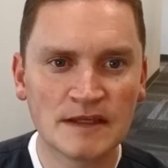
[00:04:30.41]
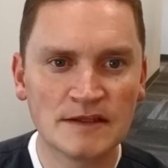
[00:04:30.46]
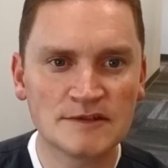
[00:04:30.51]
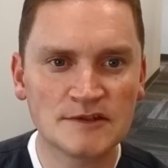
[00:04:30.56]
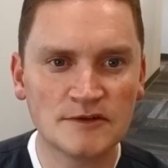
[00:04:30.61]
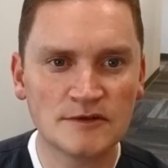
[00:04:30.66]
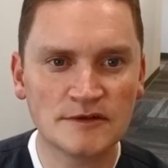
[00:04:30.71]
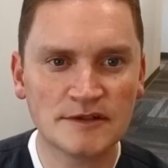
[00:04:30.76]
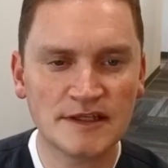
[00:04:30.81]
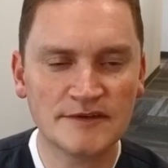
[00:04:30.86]

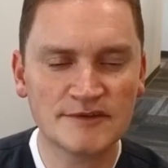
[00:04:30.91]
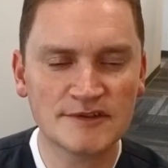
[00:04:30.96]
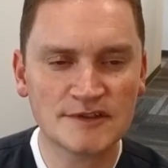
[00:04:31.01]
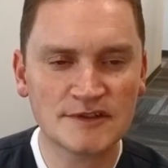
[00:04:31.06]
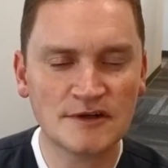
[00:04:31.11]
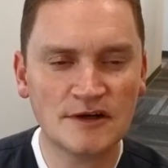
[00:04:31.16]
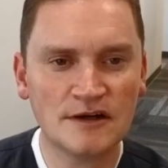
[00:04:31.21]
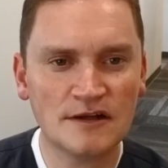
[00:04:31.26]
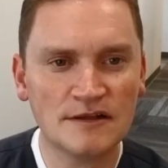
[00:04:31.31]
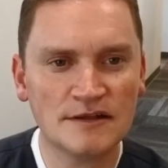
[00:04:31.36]
So give us a
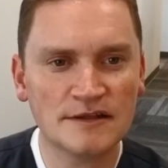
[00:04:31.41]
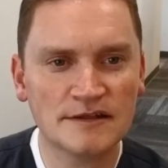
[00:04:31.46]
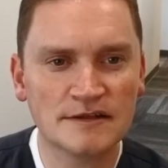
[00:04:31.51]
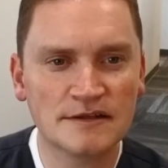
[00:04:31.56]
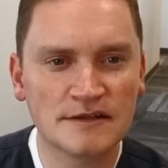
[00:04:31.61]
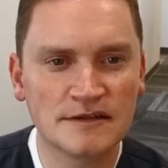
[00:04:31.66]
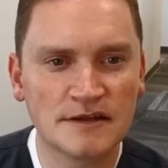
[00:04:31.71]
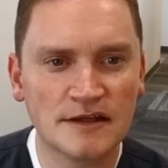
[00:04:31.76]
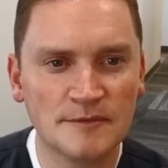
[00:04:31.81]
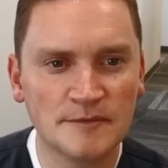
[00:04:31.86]
call and
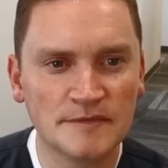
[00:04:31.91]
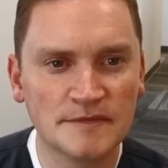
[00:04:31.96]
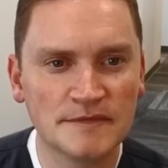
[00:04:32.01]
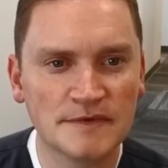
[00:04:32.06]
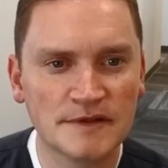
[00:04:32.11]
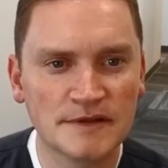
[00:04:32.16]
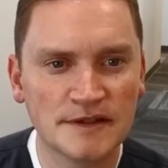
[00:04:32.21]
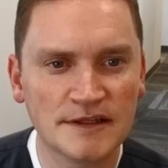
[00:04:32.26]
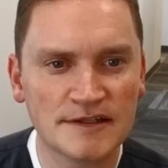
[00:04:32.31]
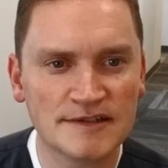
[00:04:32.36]

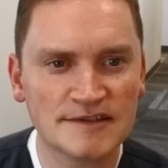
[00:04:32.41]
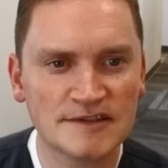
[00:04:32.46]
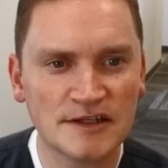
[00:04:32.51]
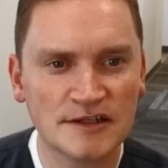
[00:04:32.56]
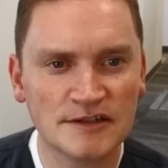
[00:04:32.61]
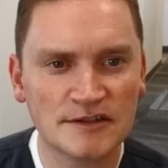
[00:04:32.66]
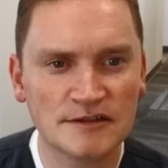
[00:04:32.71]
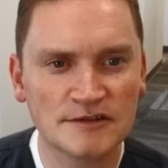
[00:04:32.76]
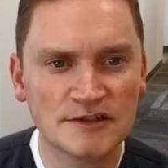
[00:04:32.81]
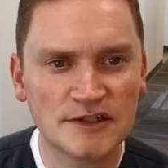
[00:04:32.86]
come let us
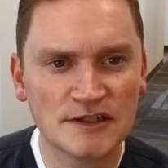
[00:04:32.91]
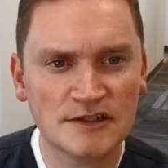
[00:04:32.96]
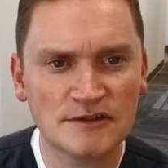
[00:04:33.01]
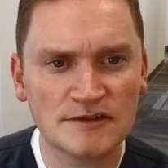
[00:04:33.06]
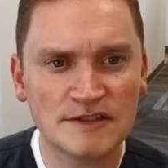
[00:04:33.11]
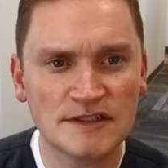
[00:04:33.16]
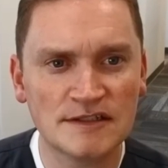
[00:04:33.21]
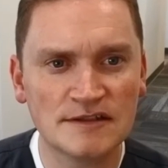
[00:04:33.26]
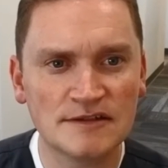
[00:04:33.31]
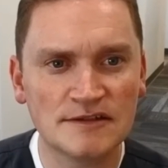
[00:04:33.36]
check your
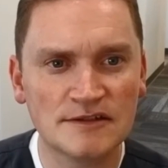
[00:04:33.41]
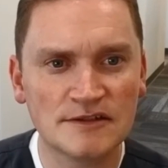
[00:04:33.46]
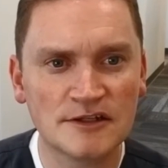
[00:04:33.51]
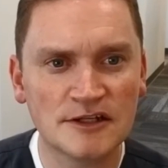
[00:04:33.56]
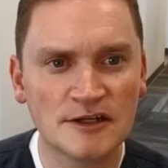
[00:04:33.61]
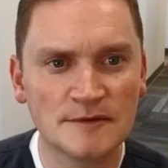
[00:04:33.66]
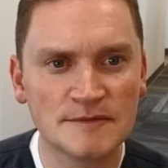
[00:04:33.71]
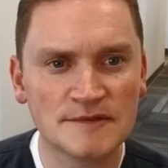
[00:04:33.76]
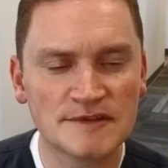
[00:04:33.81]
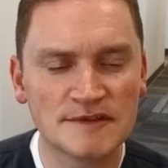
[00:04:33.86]
teeth and your
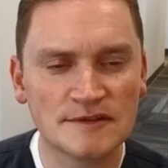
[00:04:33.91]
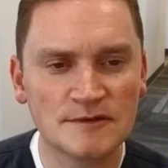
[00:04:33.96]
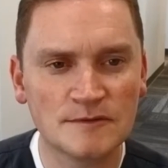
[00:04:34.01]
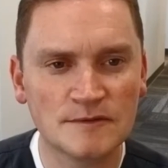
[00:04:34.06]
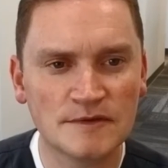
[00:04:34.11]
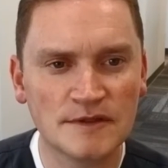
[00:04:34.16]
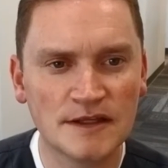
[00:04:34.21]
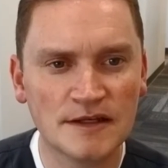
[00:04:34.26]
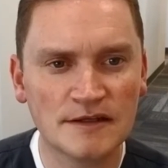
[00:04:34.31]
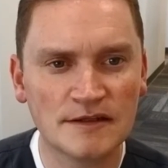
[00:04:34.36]
gums,
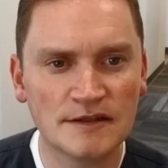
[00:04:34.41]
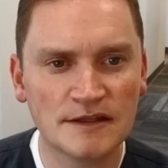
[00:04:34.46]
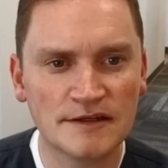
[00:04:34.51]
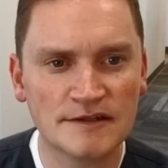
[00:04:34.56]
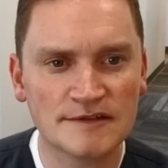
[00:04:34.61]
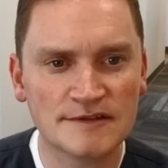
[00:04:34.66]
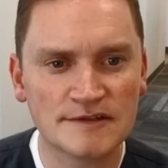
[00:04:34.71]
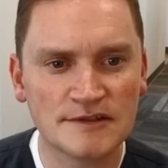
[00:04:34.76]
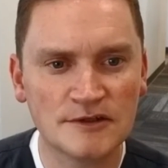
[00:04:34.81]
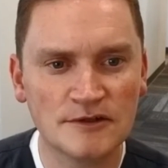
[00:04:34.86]
and let
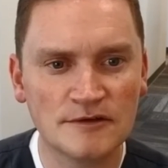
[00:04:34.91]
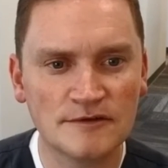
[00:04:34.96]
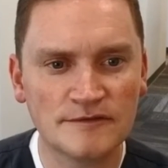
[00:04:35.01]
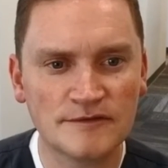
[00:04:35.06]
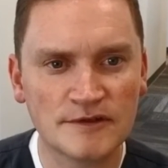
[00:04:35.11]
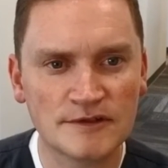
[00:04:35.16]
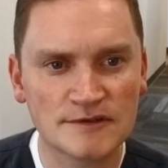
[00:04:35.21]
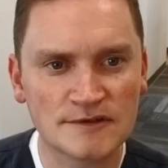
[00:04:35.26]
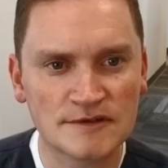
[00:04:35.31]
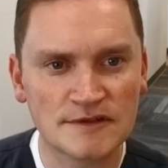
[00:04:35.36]
us know if
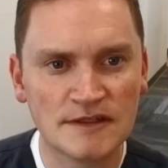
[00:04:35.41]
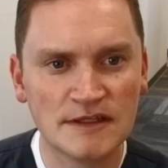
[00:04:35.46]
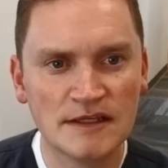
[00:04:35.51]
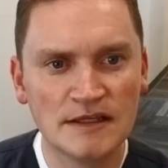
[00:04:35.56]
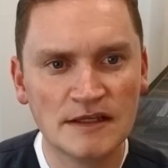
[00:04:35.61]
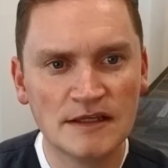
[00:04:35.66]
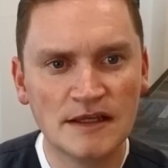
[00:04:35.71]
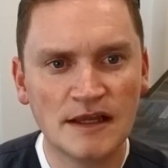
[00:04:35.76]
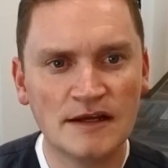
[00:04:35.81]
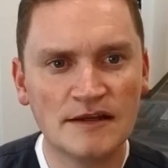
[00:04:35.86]
there's
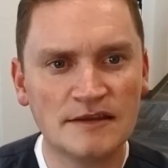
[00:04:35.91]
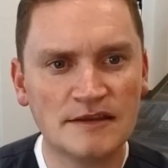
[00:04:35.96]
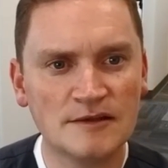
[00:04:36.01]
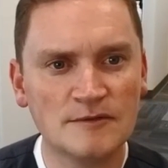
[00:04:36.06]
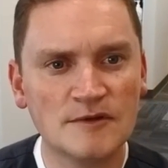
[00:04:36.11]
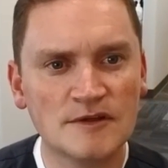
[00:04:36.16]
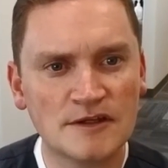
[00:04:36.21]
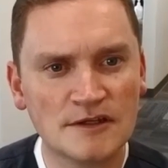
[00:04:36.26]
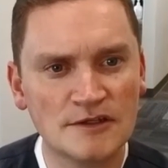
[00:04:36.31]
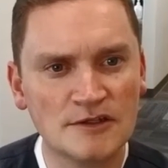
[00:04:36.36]
anything
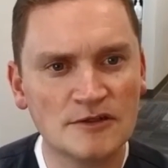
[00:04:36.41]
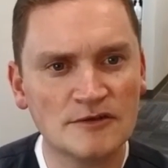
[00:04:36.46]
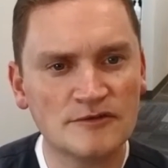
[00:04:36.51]
we can do.